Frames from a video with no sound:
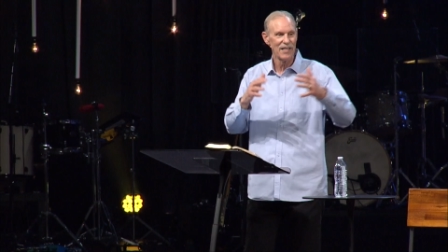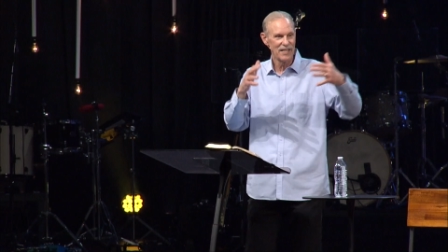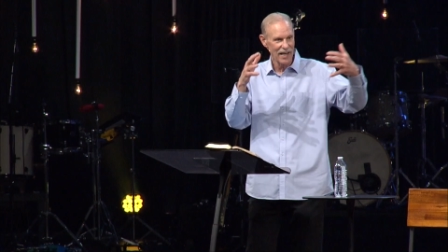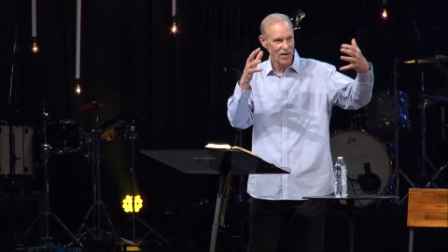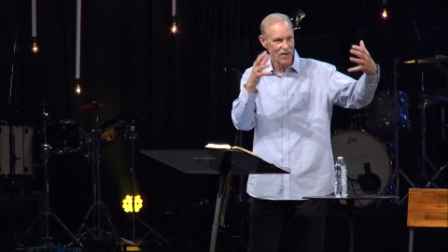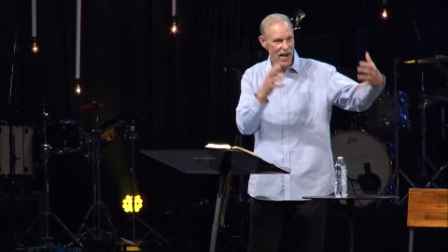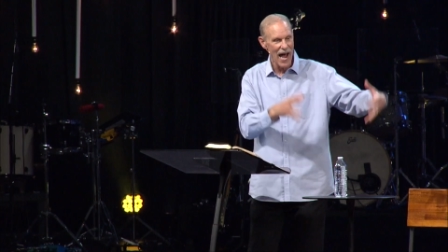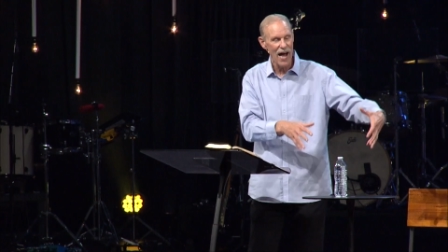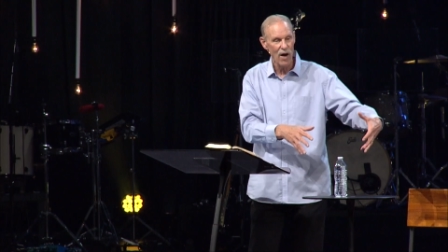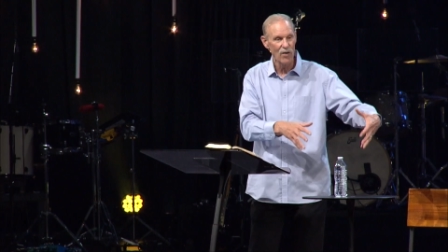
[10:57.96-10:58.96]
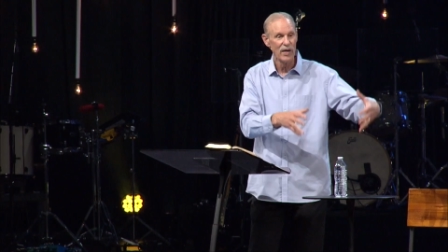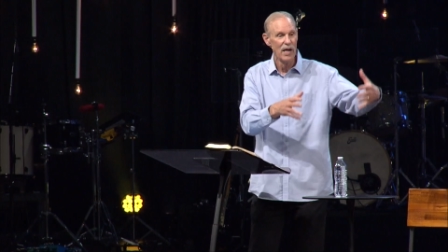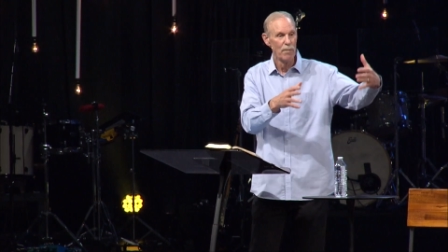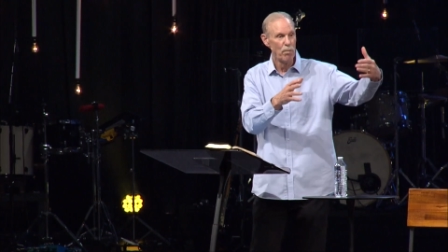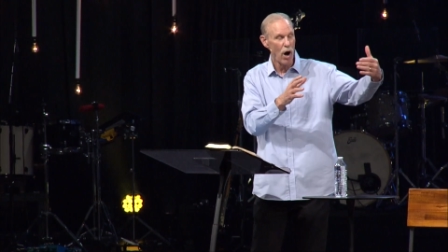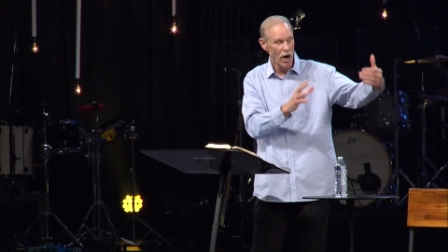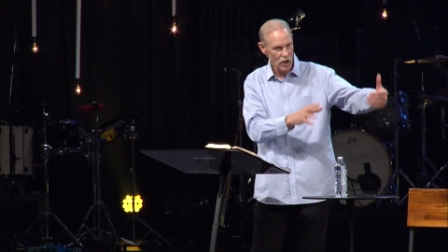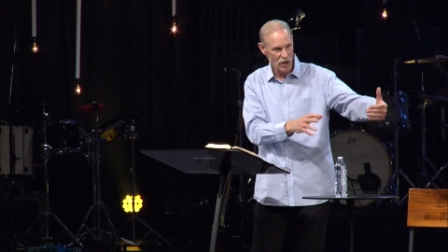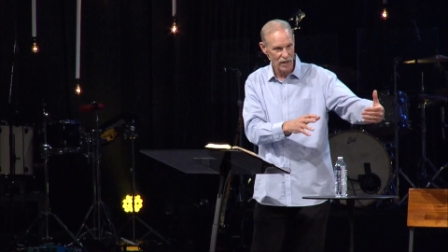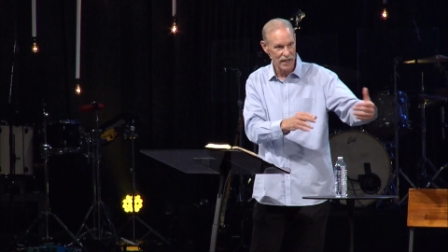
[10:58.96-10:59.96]
is here now,
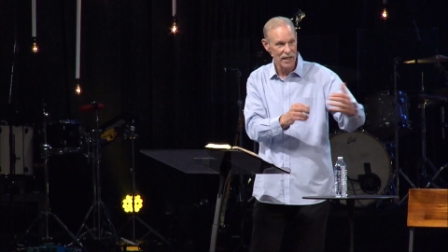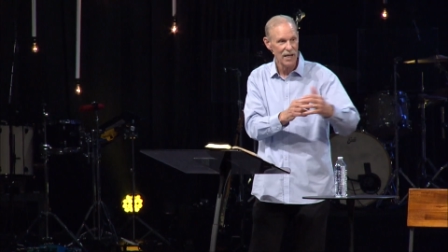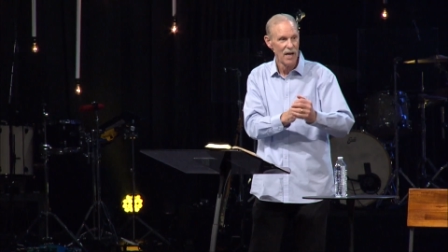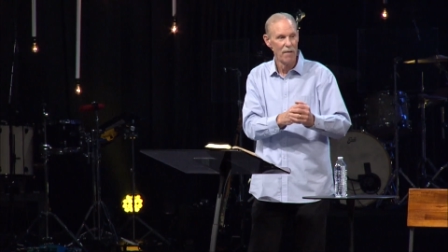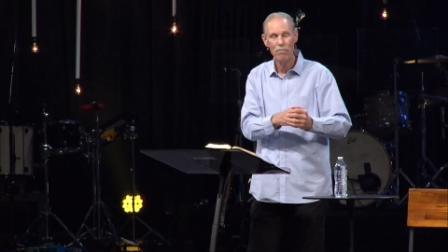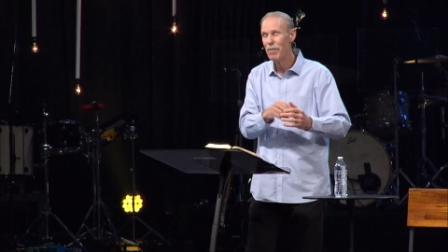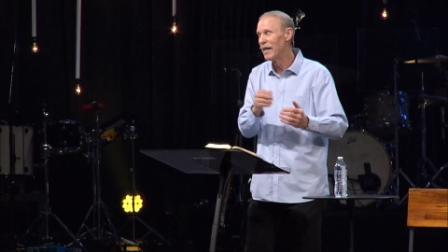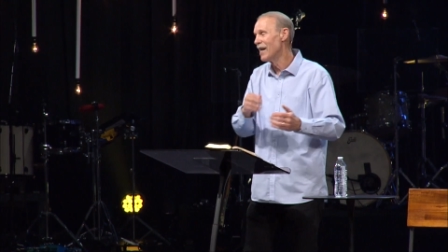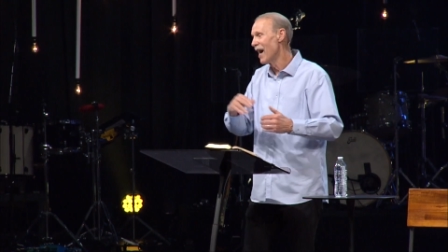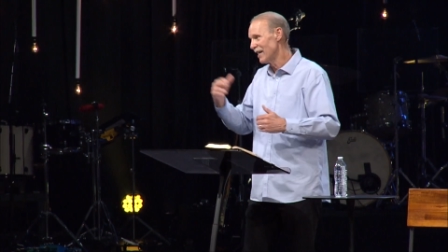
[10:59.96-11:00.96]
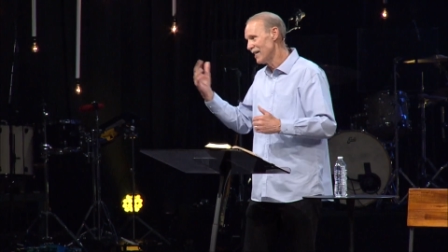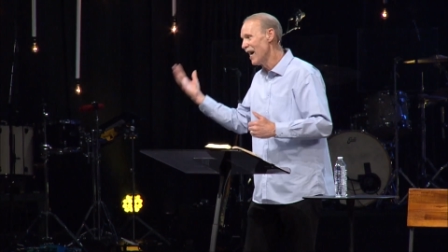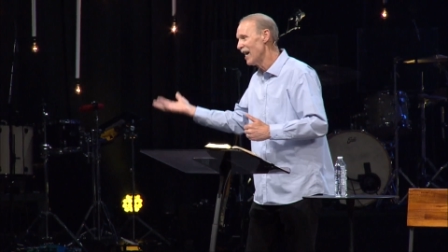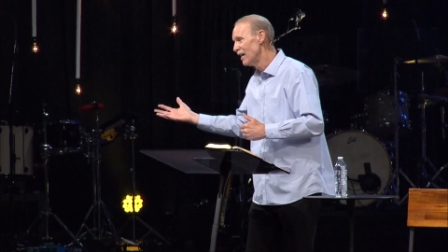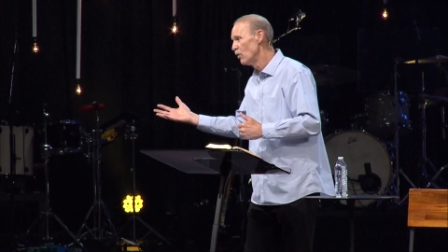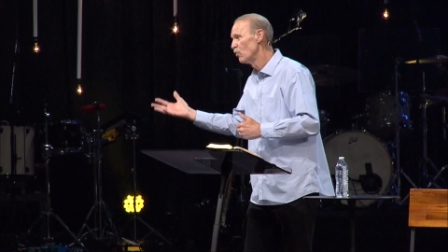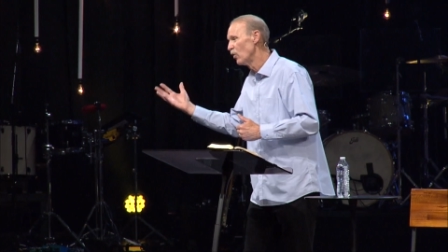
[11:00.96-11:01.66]
partially, but not yet